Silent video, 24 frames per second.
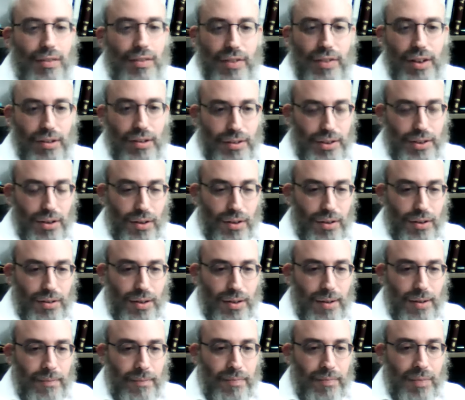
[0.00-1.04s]
of years old,
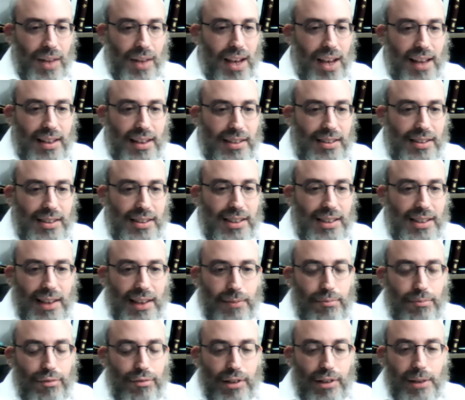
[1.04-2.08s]
and it's said
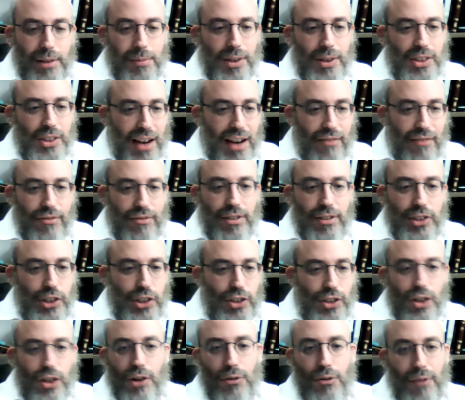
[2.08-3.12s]
in pretty much every
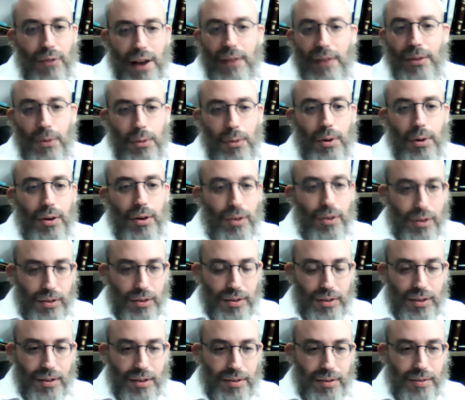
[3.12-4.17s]
shul around the world.